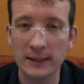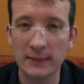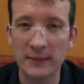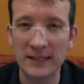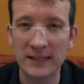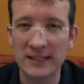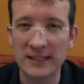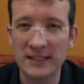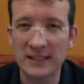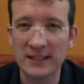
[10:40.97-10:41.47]

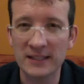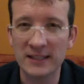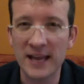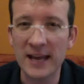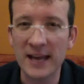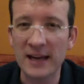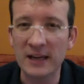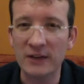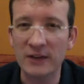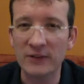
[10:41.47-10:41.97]

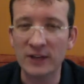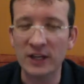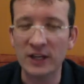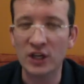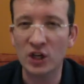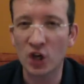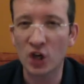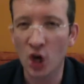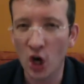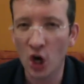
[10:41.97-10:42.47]
Instead of
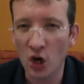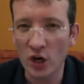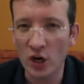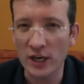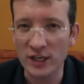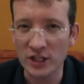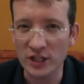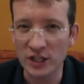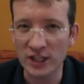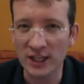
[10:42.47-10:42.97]

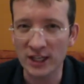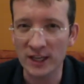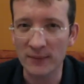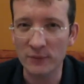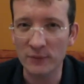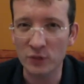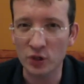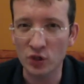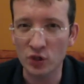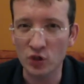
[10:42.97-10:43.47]
encouraging him
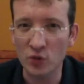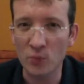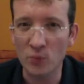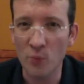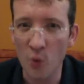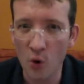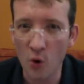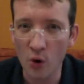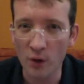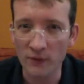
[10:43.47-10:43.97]
to do
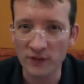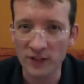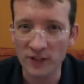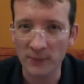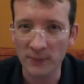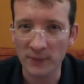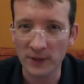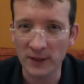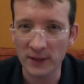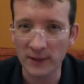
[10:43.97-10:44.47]
more of
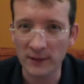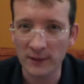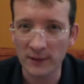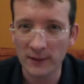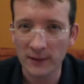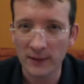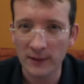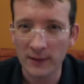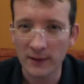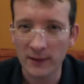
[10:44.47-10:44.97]
something,
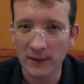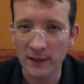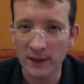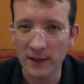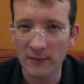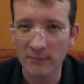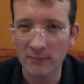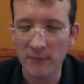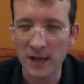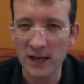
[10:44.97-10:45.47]

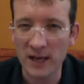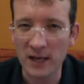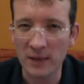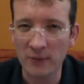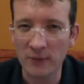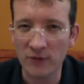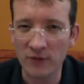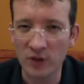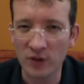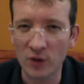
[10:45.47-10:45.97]
it made
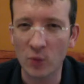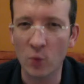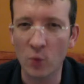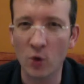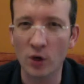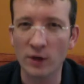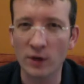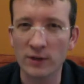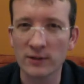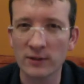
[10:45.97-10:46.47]
him feel
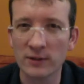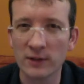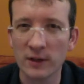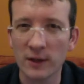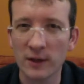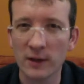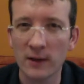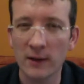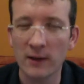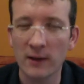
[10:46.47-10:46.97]
worse.
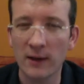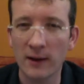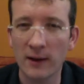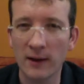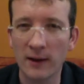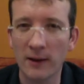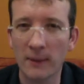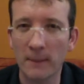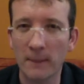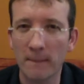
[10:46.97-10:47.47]

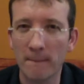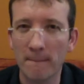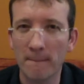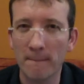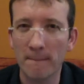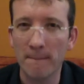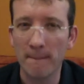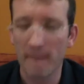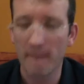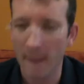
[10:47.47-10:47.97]

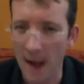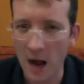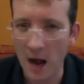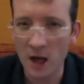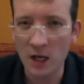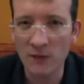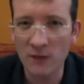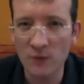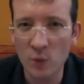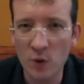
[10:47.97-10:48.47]
I'll
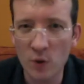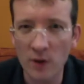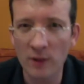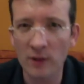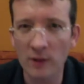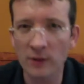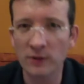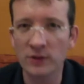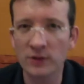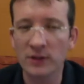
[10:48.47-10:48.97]
give you one of
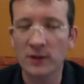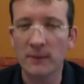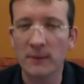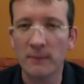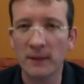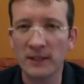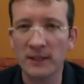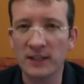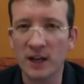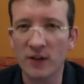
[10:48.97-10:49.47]
those
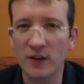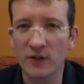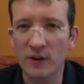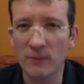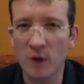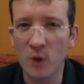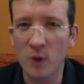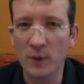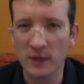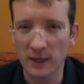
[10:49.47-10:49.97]
myself in a
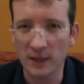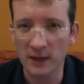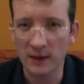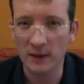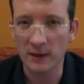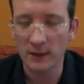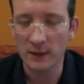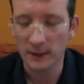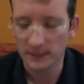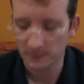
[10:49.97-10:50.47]
moment
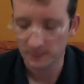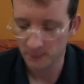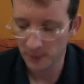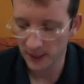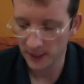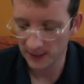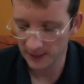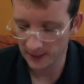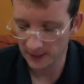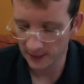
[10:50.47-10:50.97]
here,
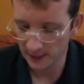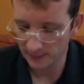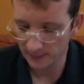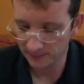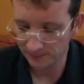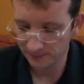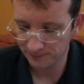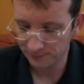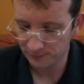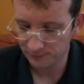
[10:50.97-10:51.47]
but I'm